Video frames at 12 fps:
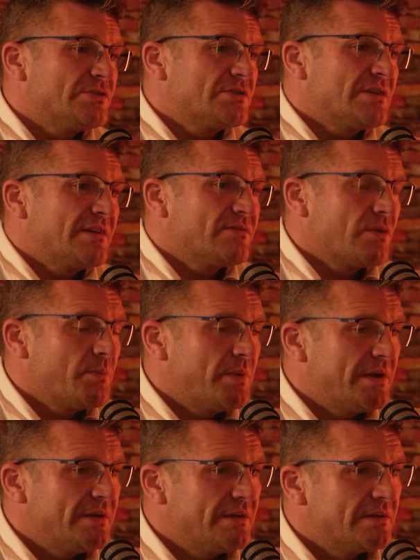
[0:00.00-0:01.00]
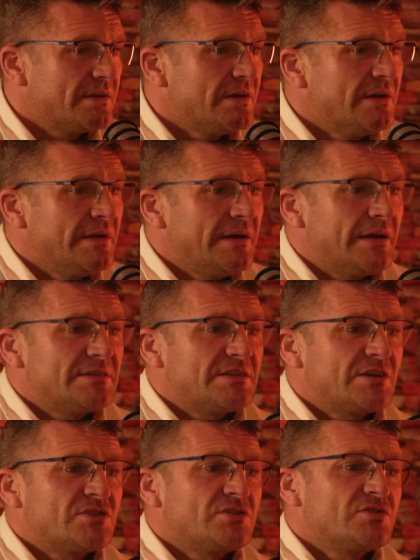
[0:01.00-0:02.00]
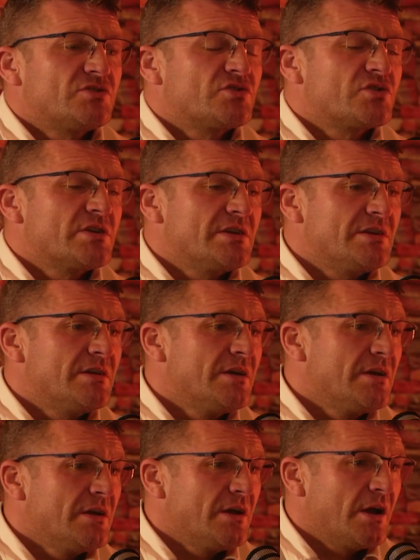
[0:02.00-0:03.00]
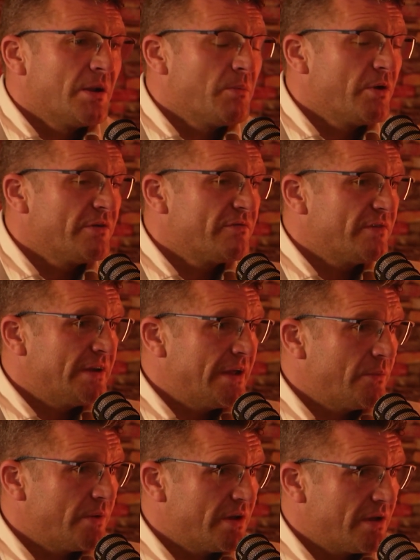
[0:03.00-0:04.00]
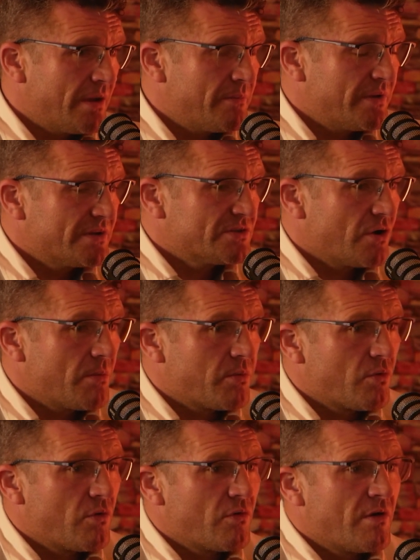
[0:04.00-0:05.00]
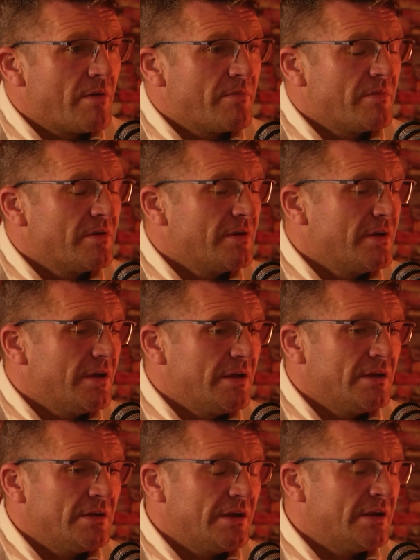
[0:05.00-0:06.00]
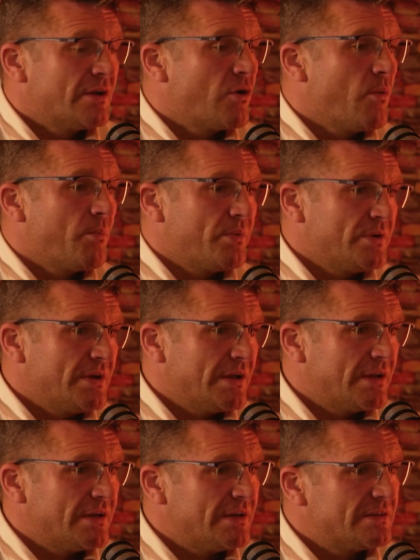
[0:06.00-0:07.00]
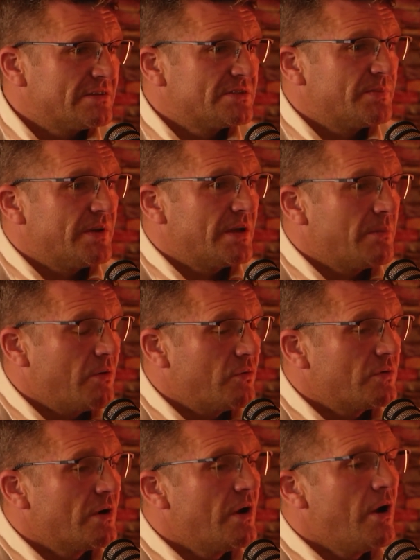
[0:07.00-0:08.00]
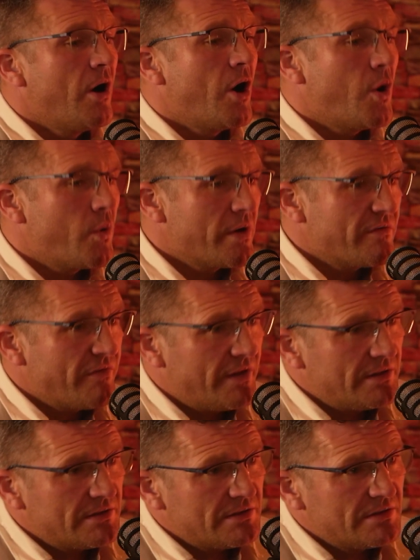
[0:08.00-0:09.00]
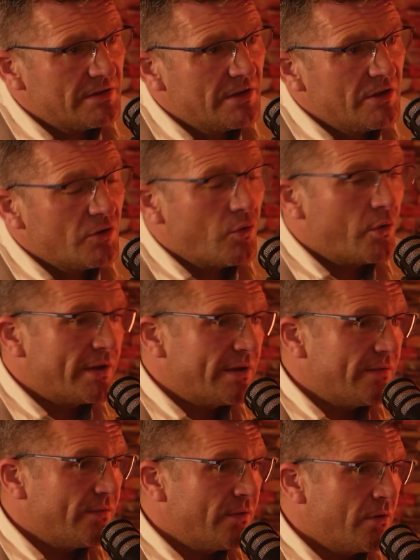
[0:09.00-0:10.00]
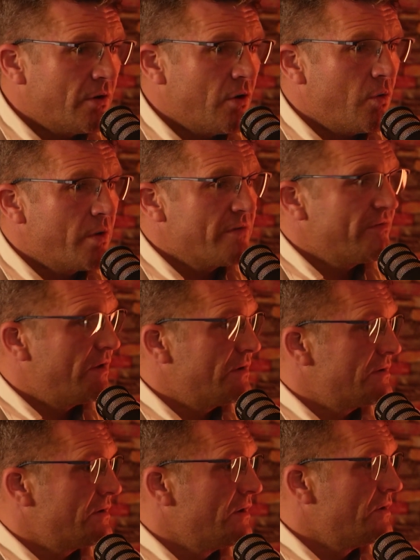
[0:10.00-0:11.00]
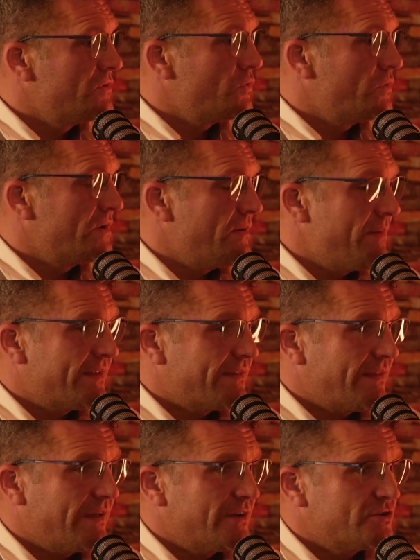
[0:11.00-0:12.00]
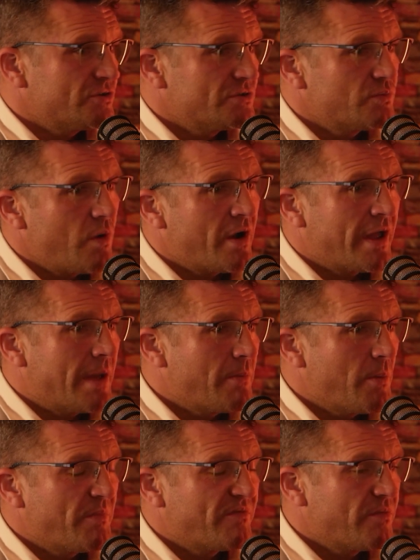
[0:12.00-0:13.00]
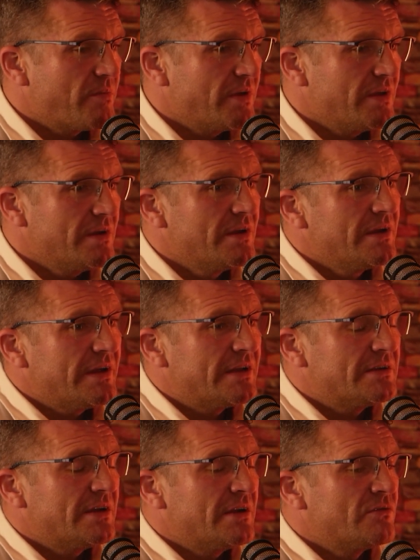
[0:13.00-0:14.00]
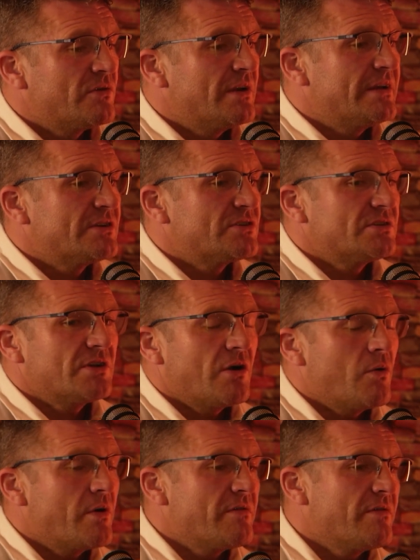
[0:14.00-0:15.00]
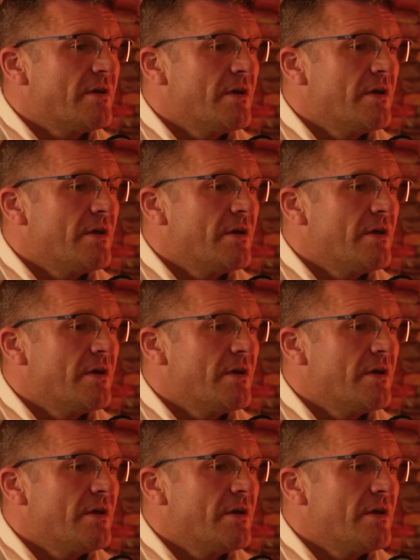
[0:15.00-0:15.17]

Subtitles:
I just have to completing session 3 on an 8-week MBSR program in a company, and I need to speak about how I felt going in there, how I felt doing the meditations, what came up for me in relation to how